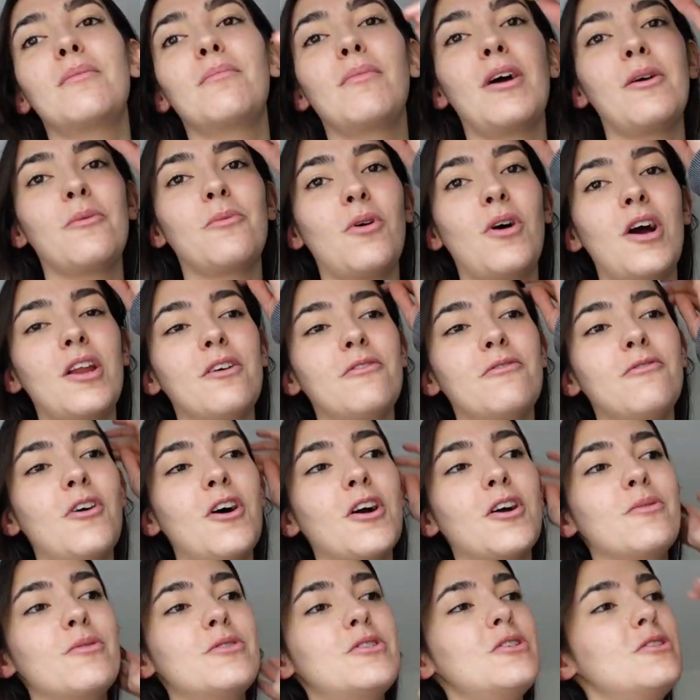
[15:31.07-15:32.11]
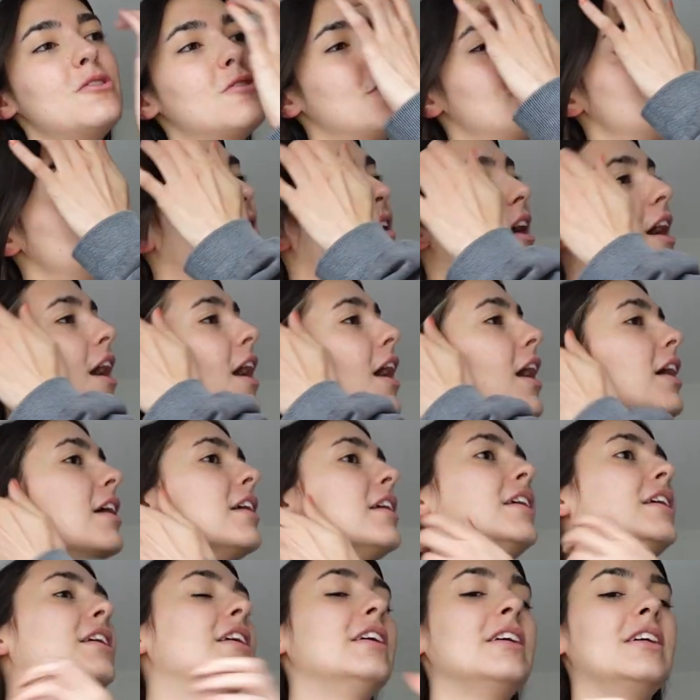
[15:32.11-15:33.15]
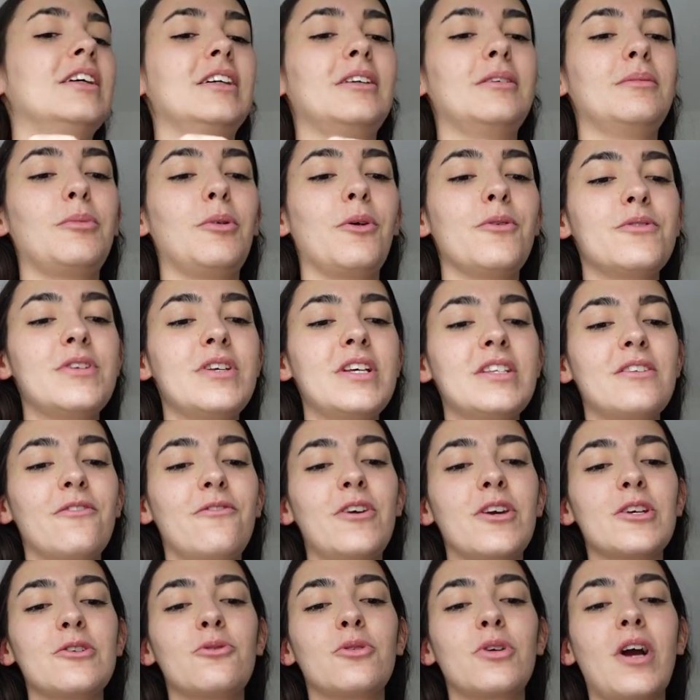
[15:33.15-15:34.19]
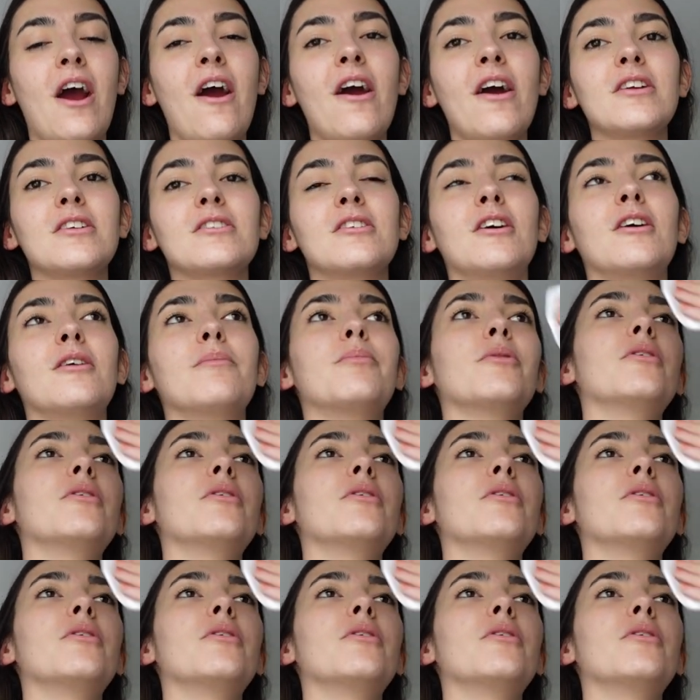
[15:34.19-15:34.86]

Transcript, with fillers: I'm like, why the fuck would you do that? Obviously he's a fictional character,